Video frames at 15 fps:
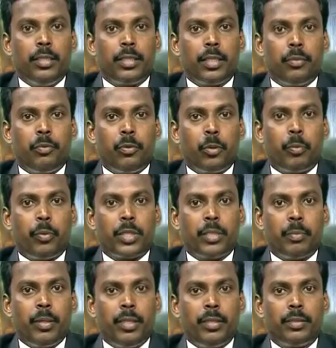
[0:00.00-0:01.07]
These are the 4
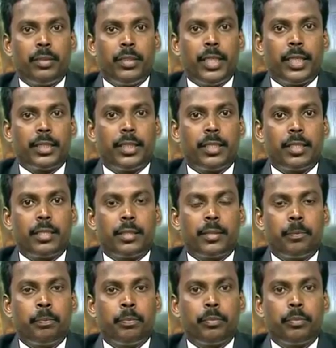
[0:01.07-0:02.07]
possible actions.